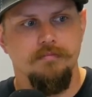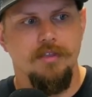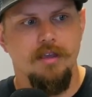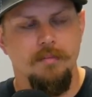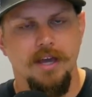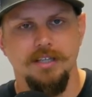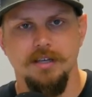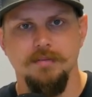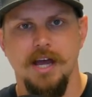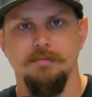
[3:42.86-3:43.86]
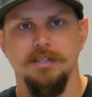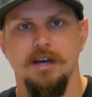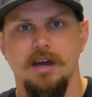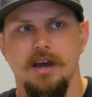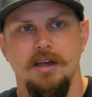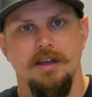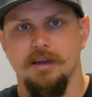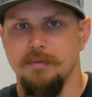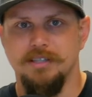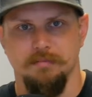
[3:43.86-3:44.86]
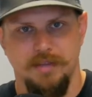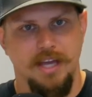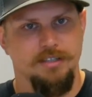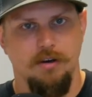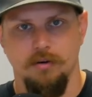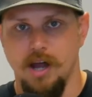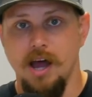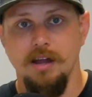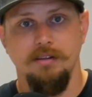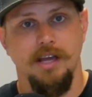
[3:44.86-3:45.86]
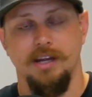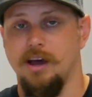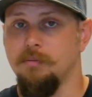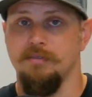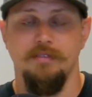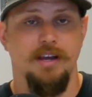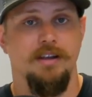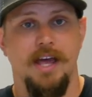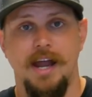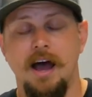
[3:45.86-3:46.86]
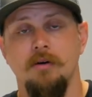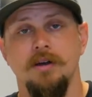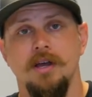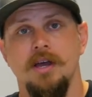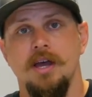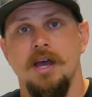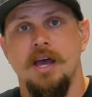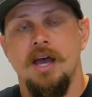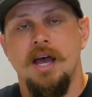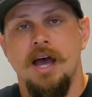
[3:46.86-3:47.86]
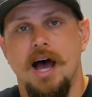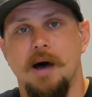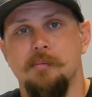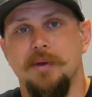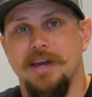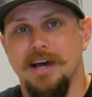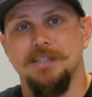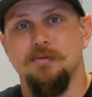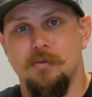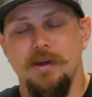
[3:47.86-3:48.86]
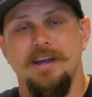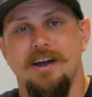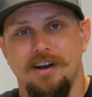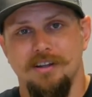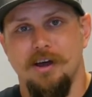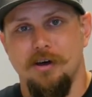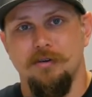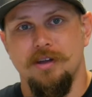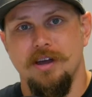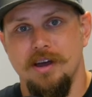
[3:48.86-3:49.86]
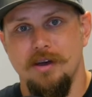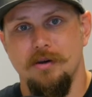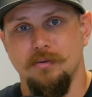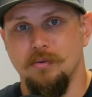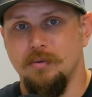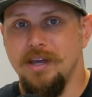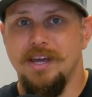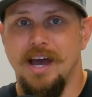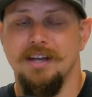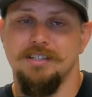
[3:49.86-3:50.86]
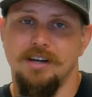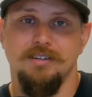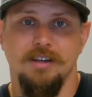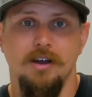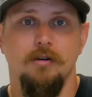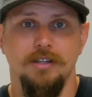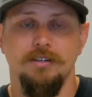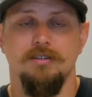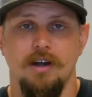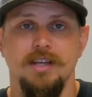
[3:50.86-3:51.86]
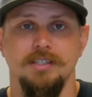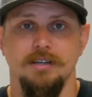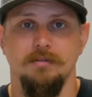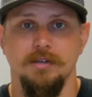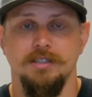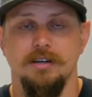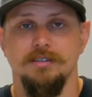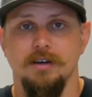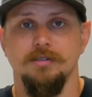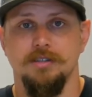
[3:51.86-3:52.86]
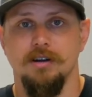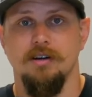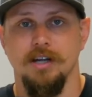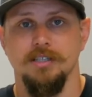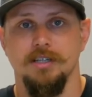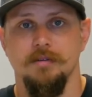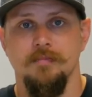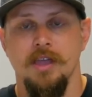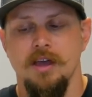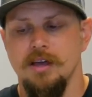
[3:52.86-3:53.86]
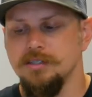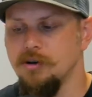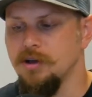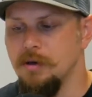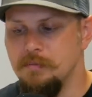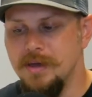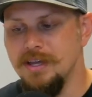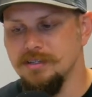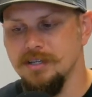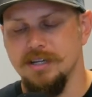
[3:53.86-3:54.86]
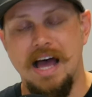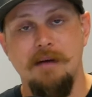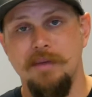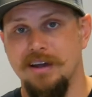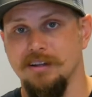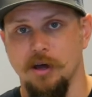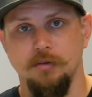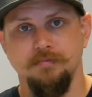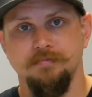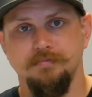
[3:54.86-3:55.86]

Because sometimes there can be some things going on. They can help you figure that out. Because when we are alone, we kind of start to go a little crazy. We start to go stir crazy. So commit to not being alone.